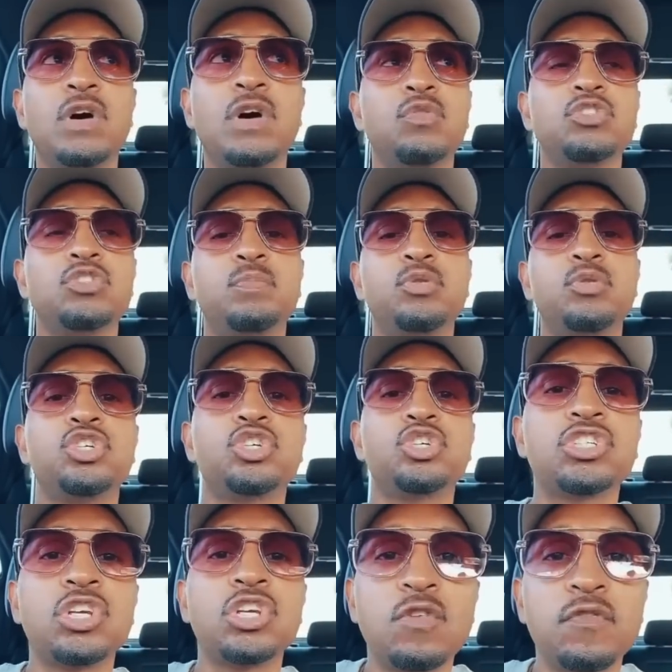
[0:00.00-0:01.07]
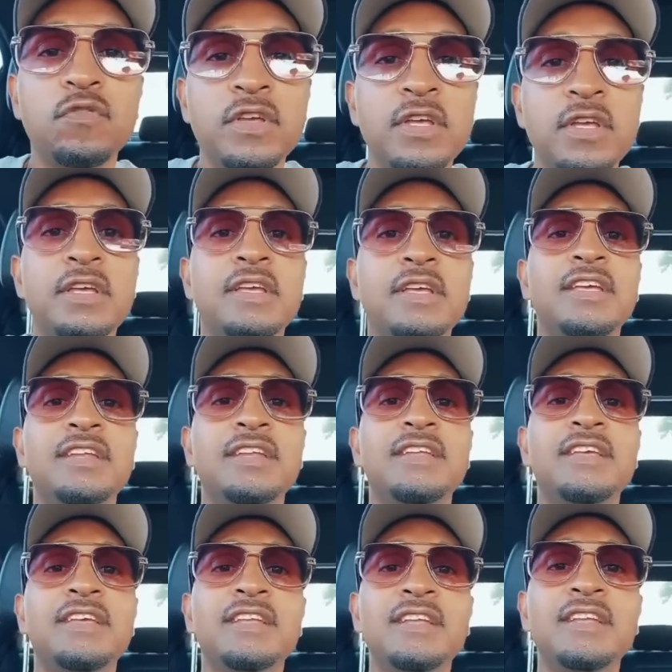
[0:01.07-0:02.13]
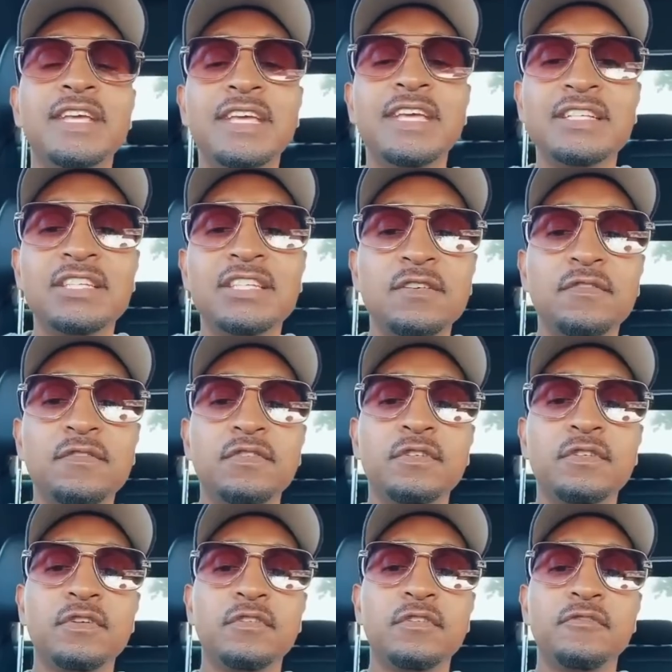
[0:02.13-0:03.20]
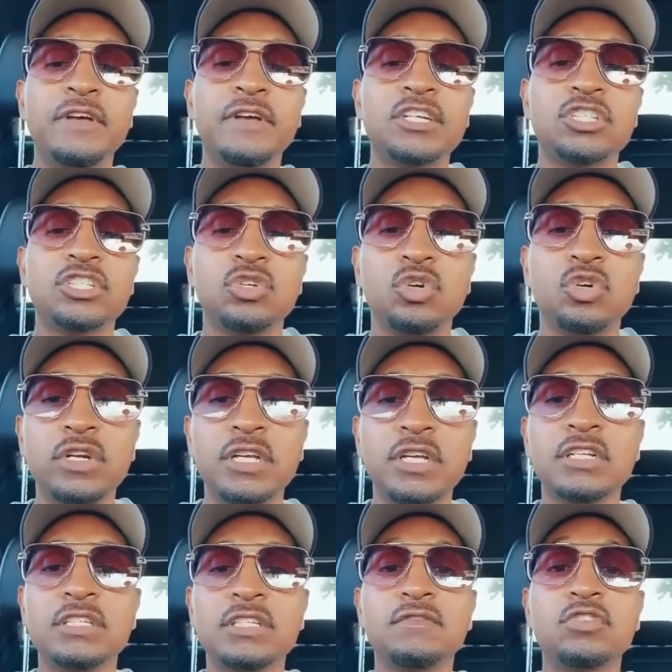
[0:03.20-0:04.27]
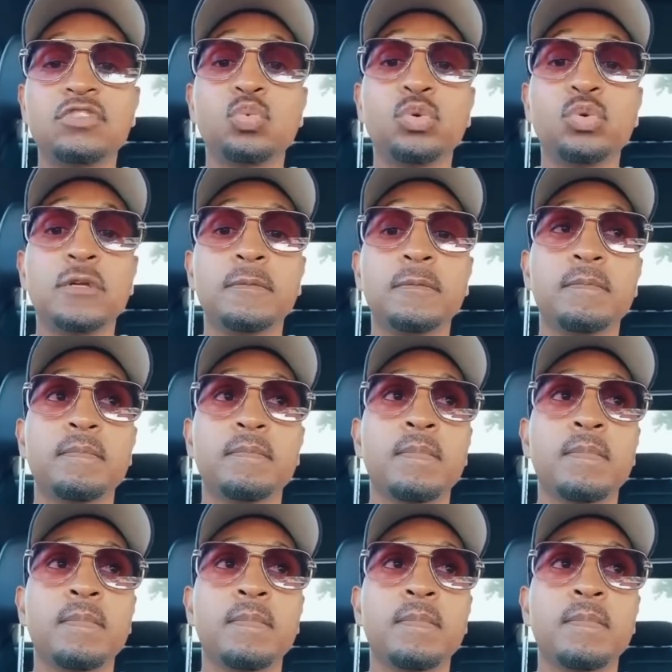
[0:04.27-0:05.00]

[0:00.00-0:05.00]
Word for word: Why would you put yourself in in a negative fashion or a negative swing?